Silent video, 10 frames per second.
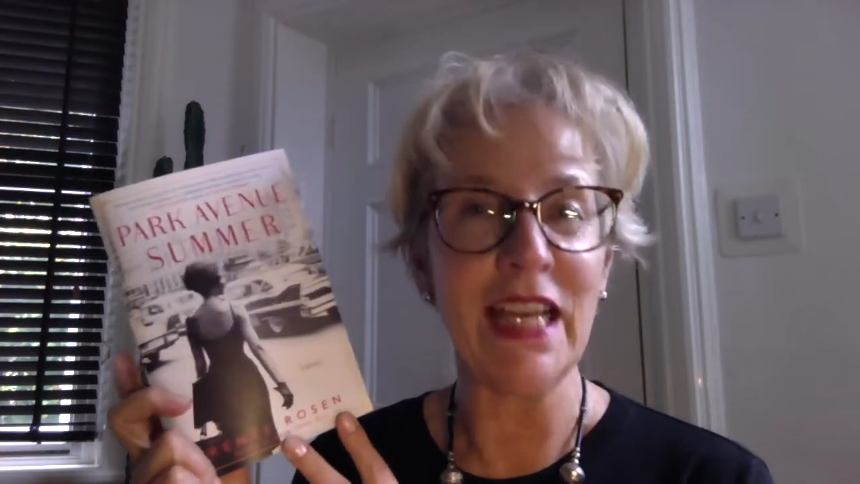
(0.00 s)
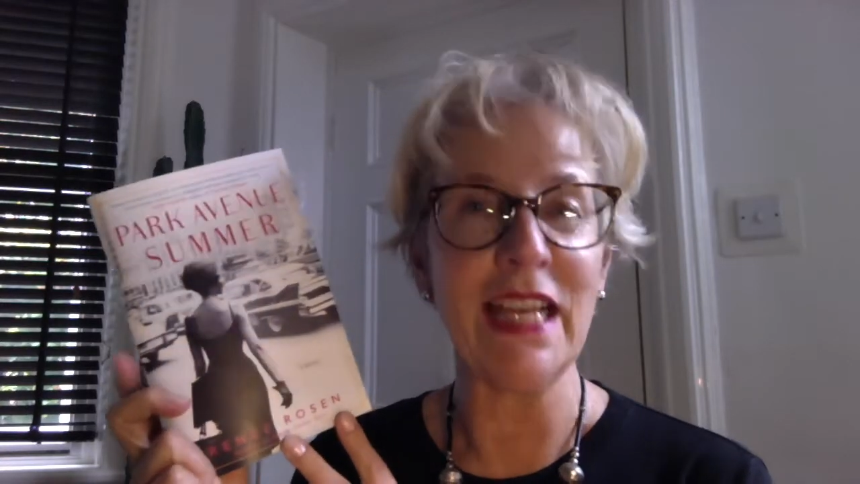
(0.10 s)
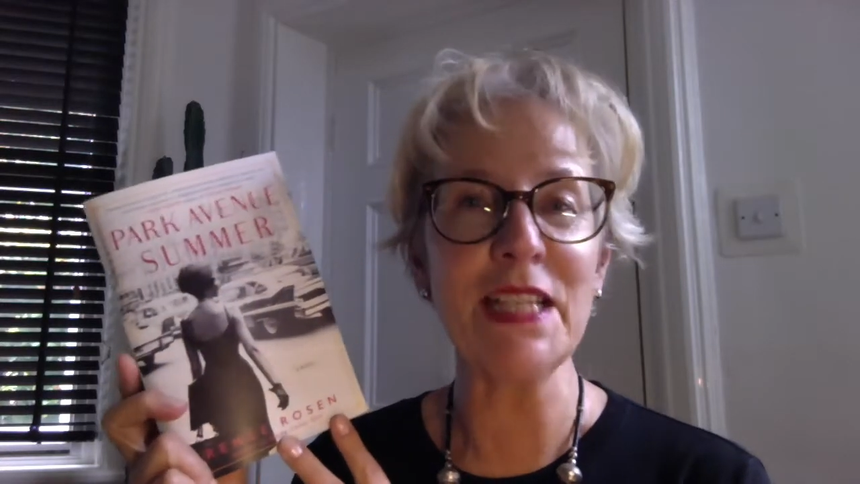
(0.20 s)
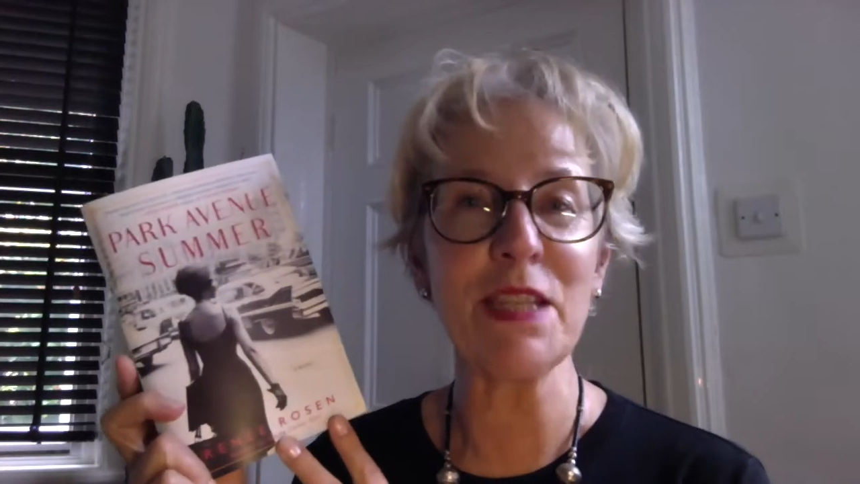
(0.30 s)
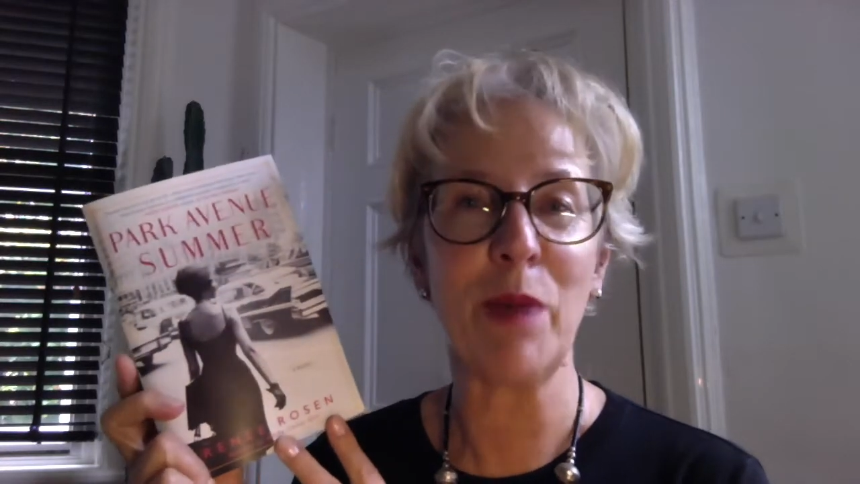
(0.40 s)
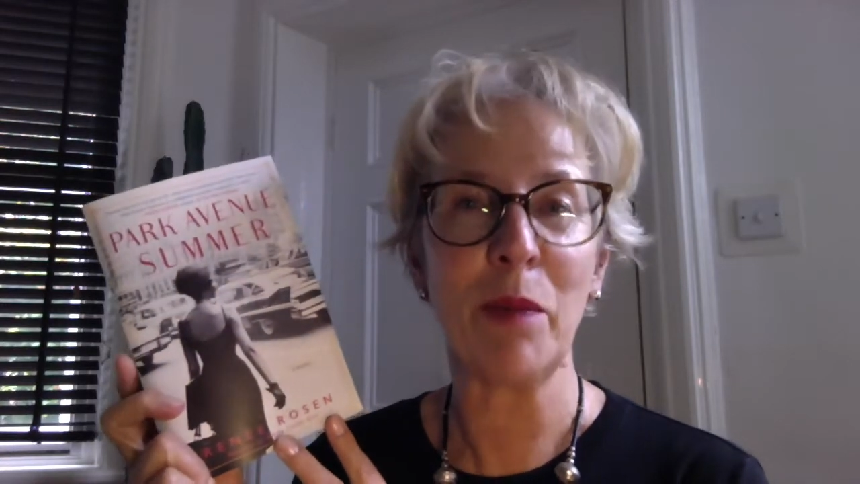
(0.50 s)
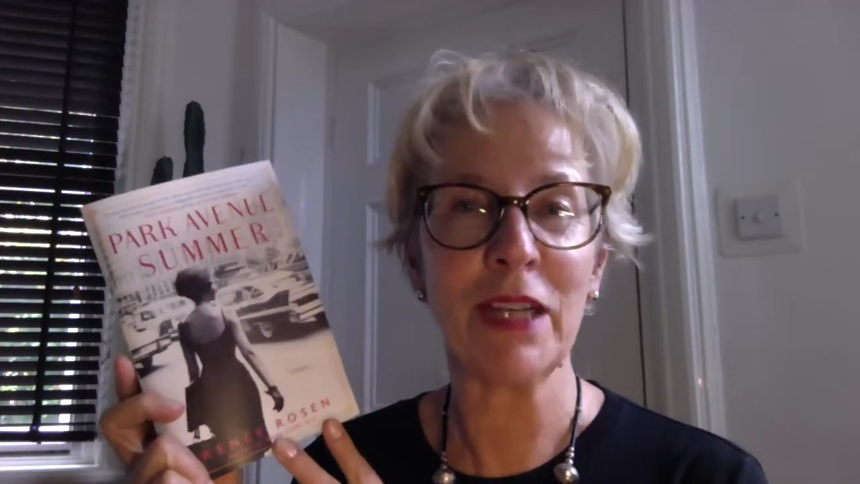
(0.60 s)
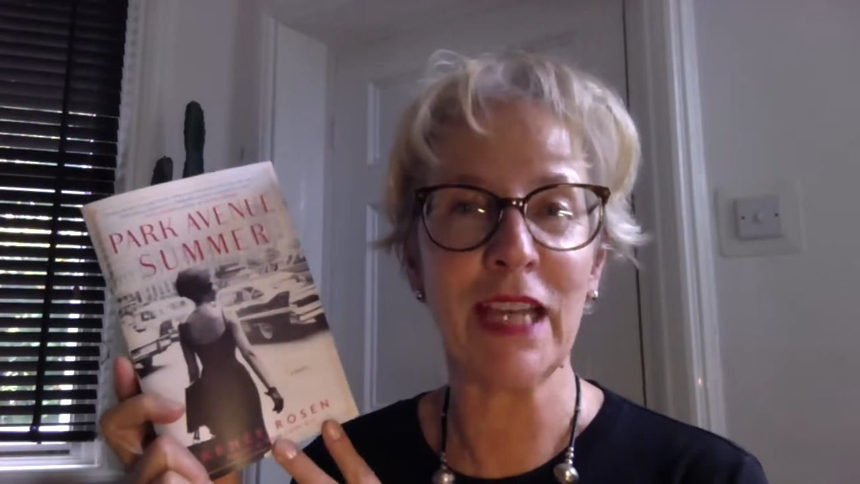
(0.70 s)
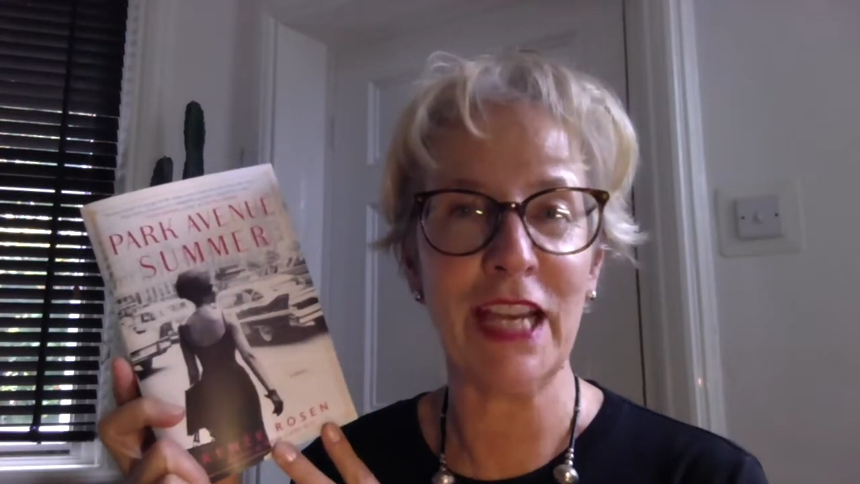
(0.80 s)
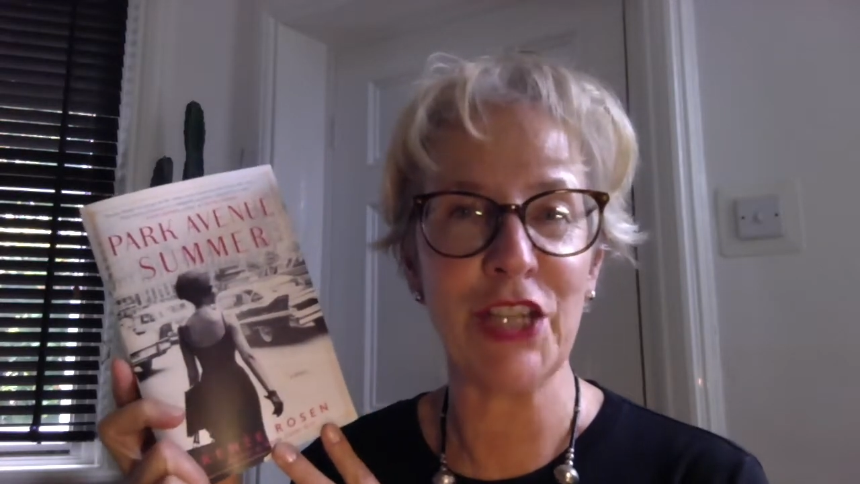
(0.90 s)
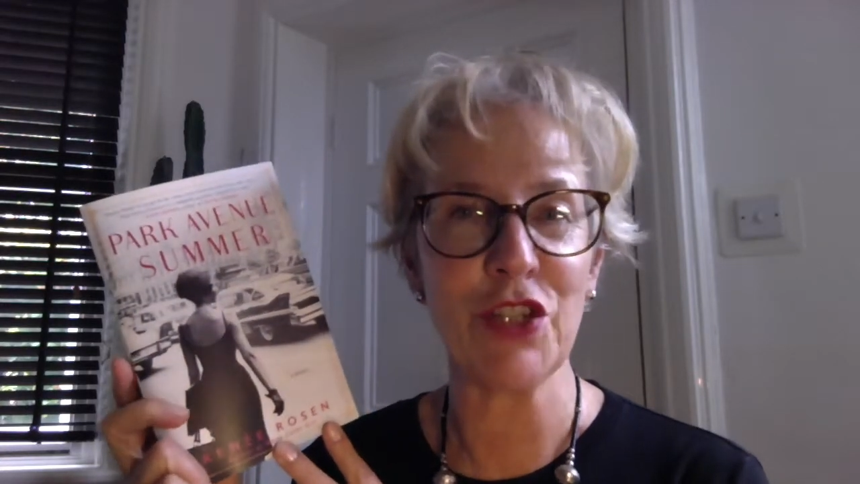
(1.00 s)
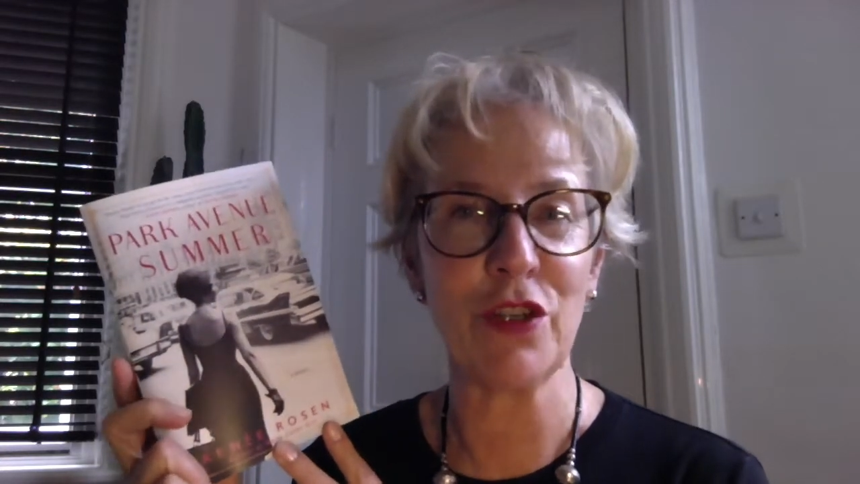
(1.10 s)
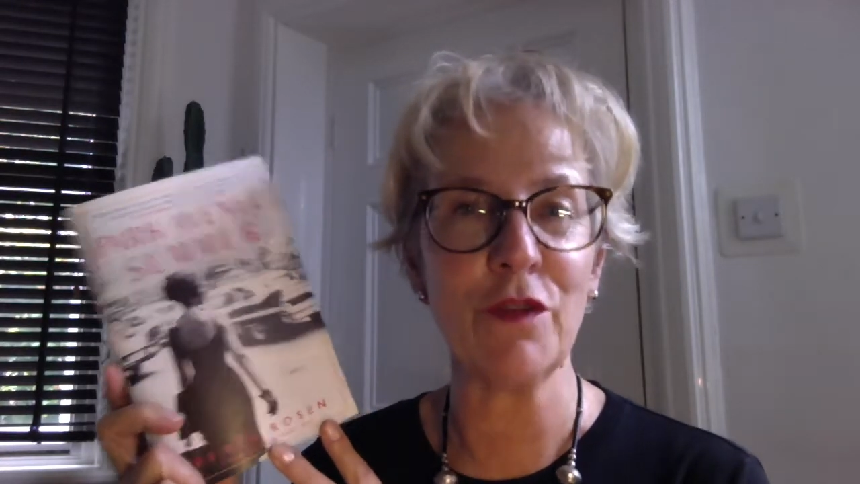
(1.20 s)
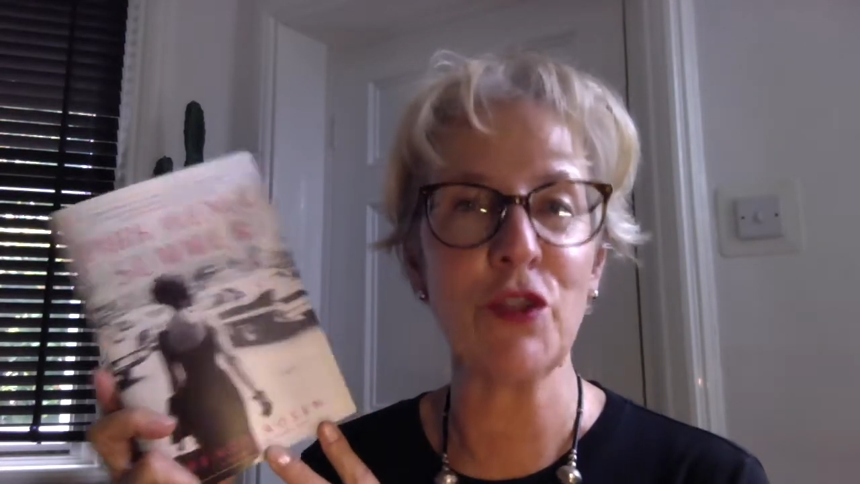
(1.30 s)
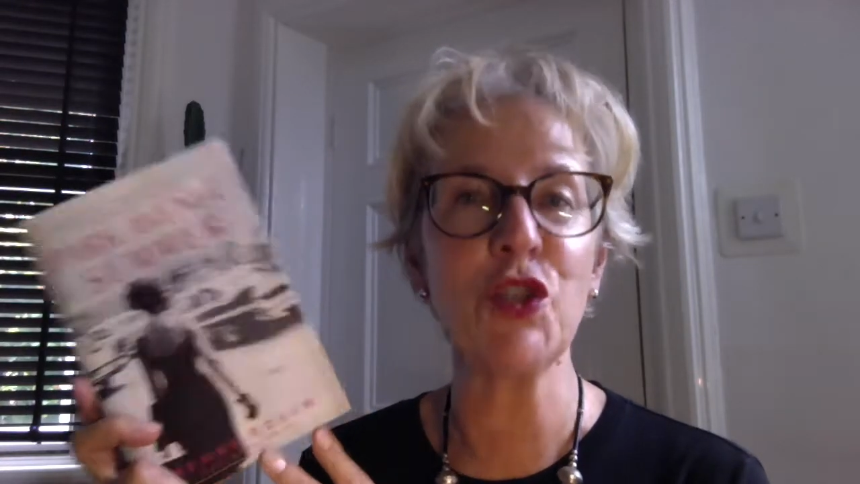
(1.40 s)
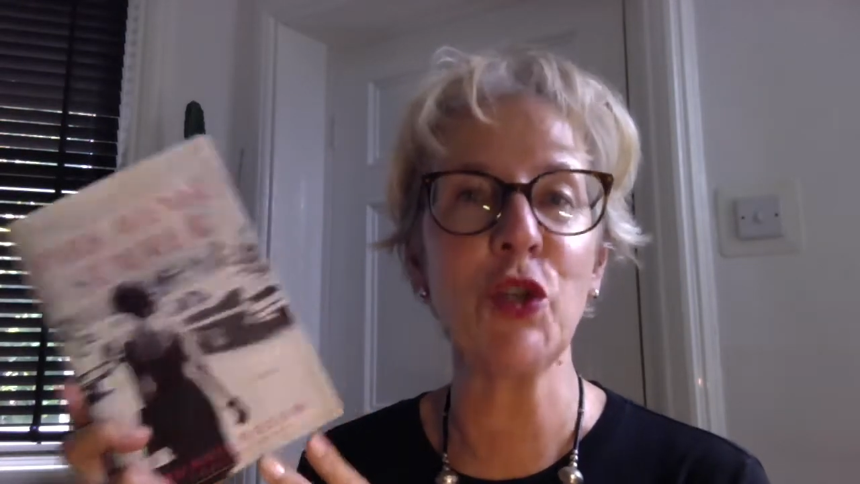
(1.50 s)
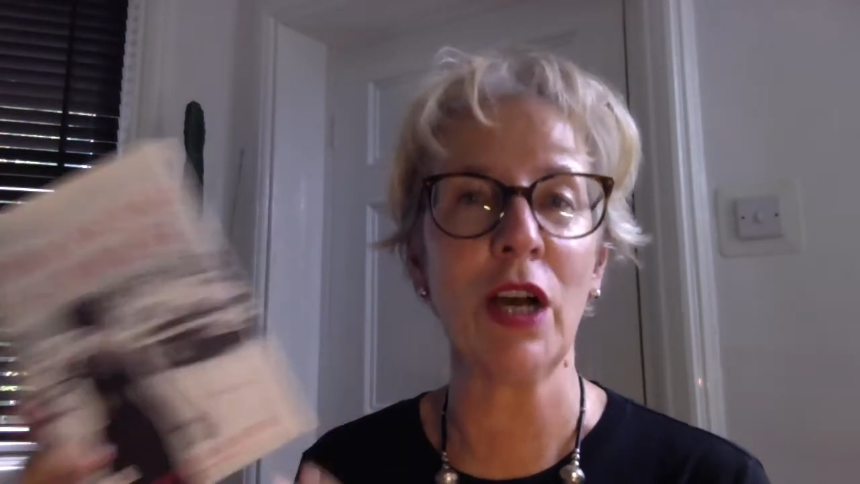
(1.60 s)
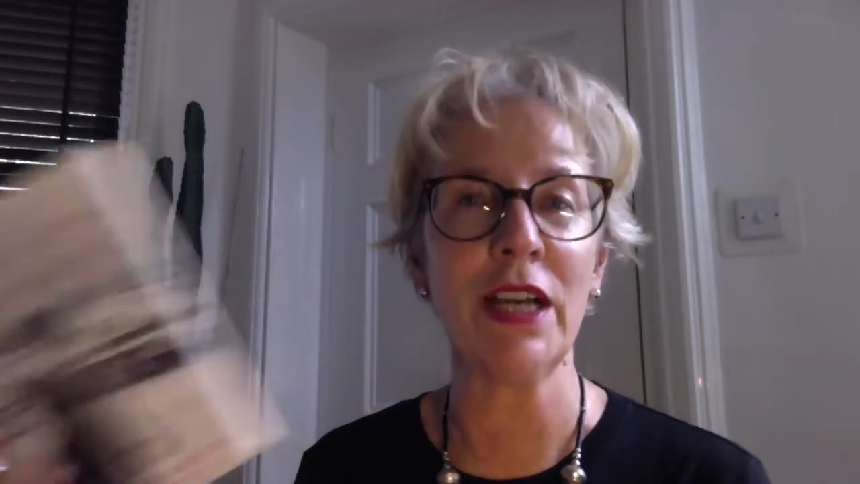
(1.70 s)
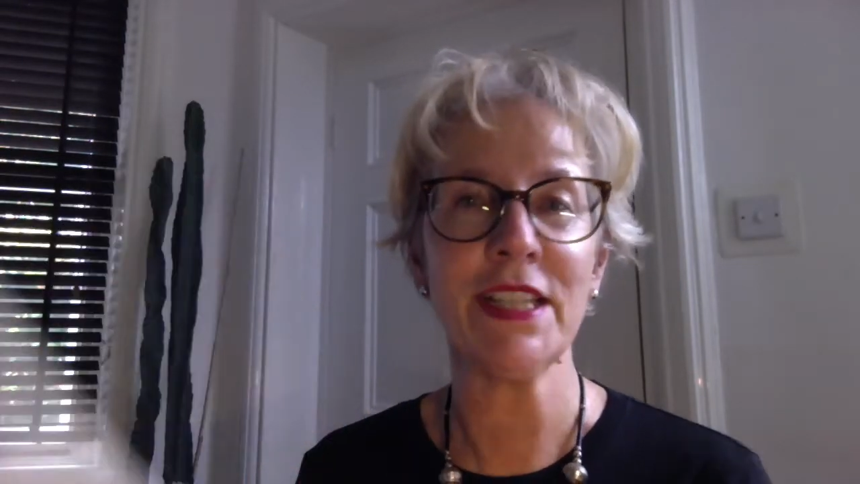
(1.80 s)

is the publication of the July